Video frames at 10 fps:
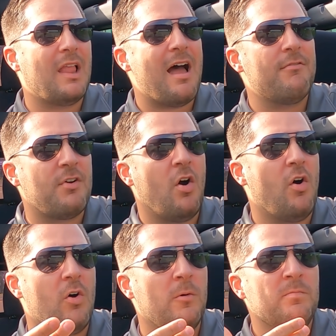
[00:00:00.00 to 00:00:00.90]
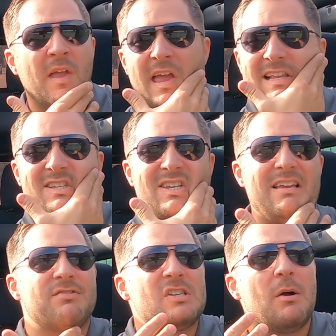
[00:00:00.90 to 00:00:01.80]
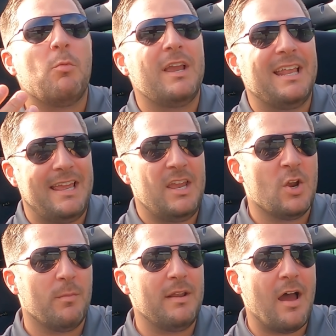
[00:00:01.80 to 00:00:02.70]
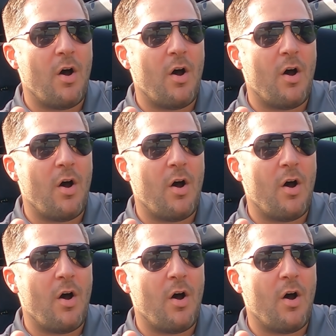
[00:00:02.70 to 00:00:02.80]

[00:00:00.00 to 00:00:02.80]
live call and see if someone can hear me.